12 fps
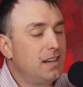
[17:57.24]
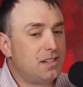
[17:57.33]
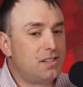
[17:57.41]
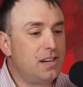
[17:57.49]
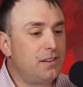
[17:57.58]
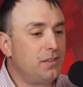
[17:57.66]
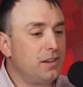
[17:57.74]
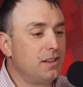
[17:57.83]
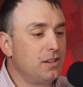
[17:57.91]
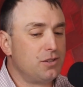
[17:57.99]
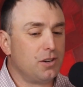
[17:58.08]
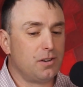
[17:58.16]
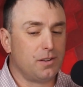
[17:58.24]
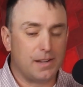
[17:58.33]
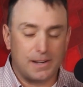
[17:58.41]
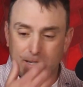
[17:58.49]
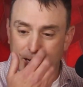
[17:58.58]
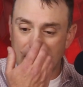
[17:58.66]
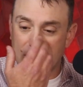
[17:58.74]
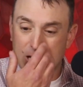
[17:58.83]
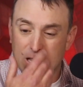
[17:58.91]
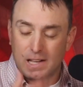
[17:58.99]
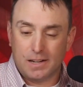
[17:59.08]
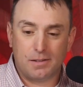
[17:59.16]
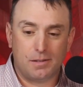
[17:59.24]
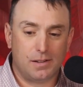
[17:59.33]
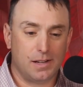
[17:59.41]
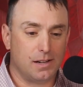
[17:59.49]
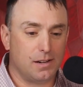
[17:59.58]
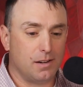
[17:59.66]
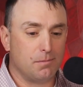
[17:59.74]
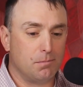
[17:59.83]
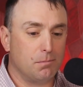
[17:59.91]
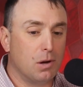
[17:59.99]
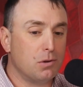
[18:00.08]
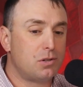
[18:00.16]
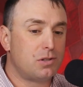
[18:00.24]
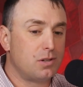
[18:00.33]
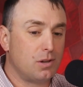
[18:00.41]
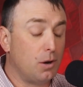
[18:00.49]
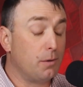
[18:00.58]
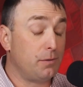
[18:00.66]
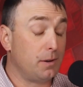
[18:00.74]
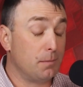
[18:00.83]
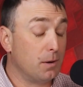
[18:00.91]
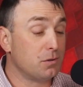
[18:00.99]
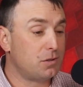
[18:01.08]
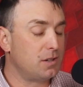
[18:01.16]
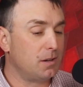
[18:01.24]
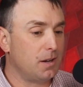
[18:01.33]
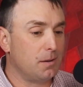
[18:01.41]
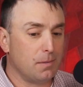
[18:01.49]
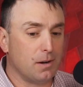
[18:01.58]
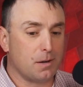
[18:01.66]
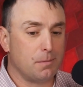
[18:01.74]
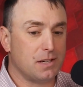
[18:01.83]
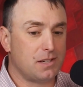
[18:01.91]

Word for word: it's definitely the journal that uh, that that uh, most, hopefully, most uh, American